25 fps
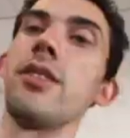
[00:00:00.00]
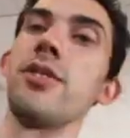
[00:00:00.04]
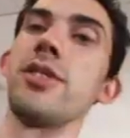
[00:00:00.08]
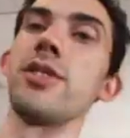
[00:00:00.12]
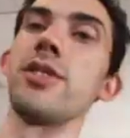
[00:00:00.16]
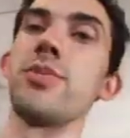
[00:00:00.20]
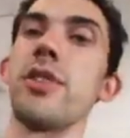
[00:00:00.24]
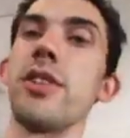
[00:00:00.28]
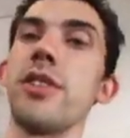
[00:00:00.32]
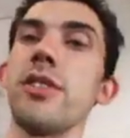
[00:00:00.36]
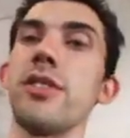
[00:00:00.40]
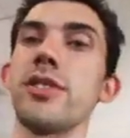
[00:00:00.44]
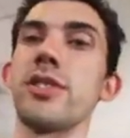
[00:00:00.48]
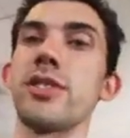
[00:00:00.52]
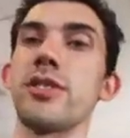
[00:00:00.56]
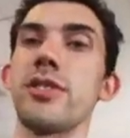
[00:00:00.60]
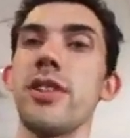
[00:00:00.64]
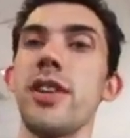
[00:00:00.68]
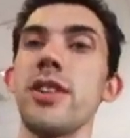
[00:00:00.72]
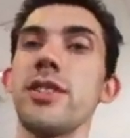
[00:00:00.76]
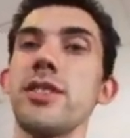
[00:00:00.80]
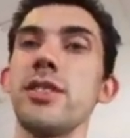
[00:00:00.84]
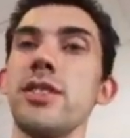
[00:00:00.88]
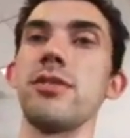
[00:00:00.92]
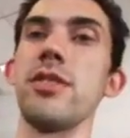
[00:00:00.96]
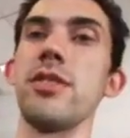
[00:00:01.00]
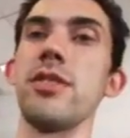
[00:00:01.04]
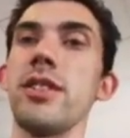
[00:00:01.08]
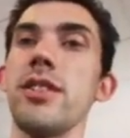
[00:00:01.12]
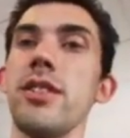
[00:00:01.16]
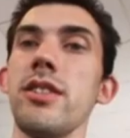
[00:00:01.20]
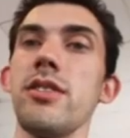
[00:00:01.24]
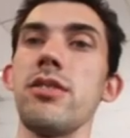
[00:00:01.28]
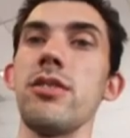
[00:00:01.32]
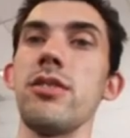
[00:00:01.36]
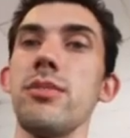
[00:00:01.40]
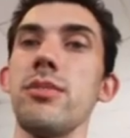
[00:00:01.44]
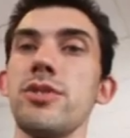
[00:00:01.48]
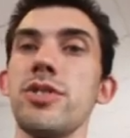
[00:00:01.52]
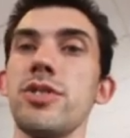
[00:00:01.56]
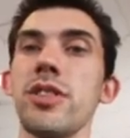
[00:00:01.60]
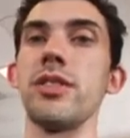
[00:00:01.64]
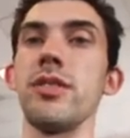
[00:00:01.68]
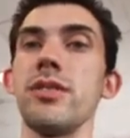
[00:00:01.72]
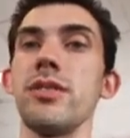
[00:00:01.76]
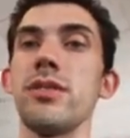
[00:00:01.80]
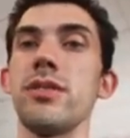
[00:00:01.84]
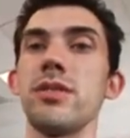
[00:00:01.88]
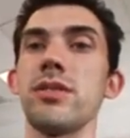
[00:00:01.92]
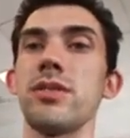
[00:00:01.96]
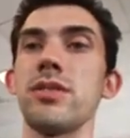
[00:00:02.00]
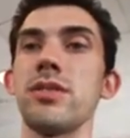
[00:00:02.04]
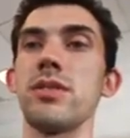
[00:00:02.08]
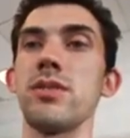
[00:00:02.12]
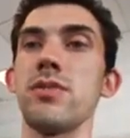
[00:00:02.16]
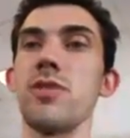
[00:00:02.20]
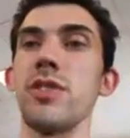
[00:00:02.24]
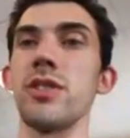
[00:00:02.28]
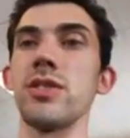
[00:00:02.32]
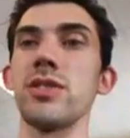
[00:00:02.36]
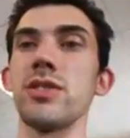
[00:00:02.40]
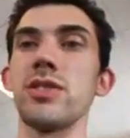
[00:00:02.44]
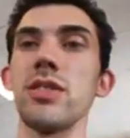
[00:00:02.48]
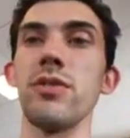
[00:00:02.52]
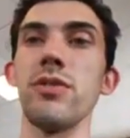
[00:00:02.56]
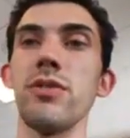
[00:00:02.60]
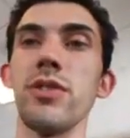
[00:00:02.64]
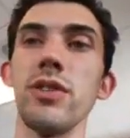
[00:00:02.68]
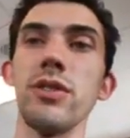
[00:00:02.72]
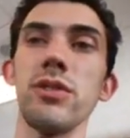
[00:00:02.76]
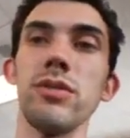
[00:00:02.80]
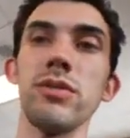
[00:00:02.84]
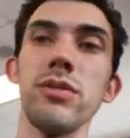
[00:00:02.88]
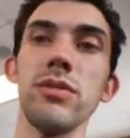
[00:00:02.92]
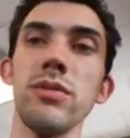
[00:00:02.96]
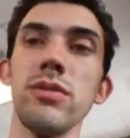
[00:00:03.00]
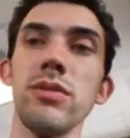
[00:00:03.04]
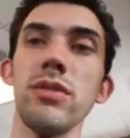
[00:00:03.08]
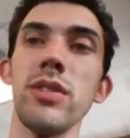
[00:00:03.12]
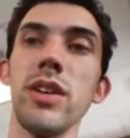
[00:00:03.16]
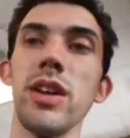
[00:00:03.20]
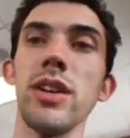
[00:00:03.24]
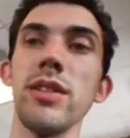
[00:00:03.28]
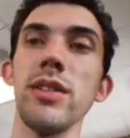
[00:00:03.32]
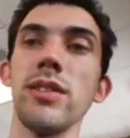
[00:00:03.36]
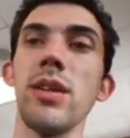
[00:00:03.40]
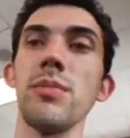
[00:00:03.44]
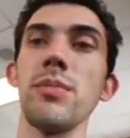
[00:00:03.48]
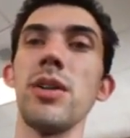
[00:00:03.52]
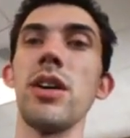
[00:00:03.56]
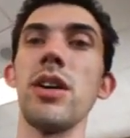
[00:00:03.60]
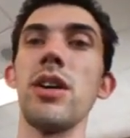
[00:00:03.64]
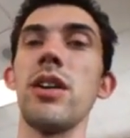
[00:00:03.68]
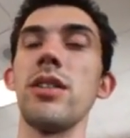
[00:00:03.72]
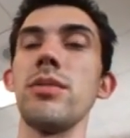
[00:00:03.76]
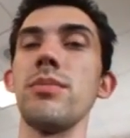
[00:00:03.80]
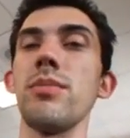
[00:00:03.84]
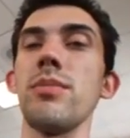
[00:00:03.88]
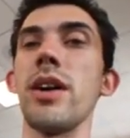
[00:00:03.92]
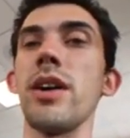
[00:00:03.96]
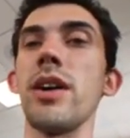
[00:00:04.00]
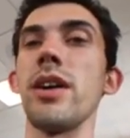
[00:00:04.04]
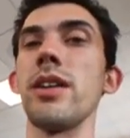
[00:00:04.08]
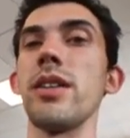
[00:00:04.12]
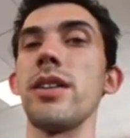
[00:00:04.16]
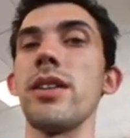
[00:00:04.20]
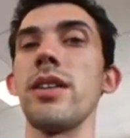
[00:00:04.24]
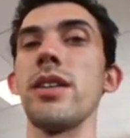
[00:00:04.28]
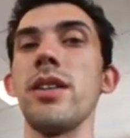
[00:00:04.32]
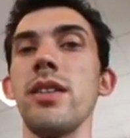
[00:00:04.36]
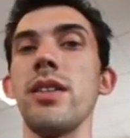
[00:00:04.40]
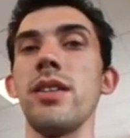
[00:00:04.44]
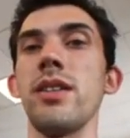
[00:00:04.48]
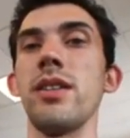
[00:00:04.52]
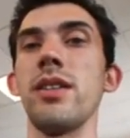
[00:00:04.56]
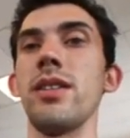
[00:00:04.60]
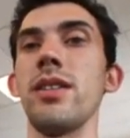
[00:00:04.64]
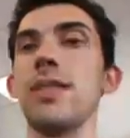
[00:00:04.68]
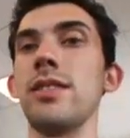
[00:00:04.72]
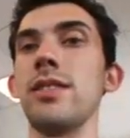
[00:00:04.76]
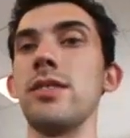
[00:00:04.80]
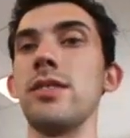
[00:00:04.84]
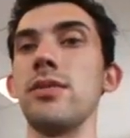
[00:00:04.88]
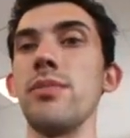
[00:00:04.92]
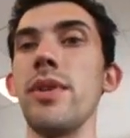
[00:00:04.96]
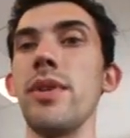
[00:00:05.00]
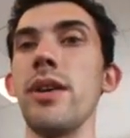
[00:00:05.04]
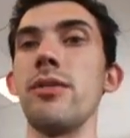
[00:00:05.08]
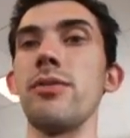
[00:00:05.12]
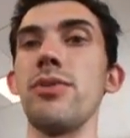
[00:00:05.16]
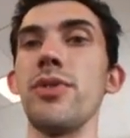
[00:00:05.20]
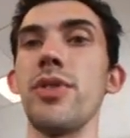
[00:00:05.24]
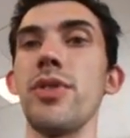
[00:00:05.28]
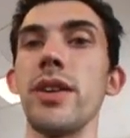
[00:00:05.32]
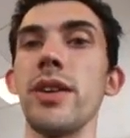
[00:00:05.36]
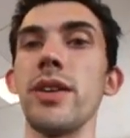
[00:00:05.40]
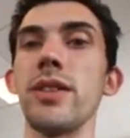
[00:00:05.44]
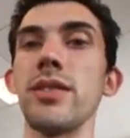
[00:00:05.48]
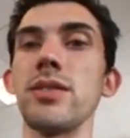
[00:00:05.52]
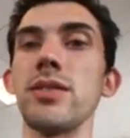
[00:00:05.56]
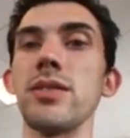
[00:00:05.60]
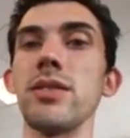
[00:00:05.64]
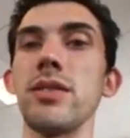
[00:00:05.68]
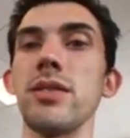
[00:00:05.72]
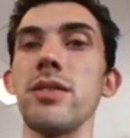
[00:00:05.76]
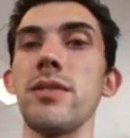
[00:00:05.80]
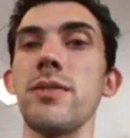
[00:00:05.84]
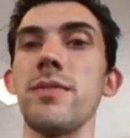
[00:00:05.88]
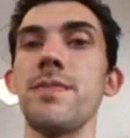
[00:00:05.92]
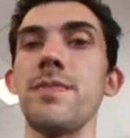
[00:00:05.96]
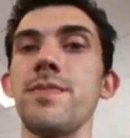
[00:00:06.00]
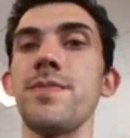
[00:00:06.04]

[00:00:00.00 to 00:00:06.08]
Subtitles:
know this probably looks crazy right now. I'm trying to figure stuff out, and I'm not on my little mount thing, so.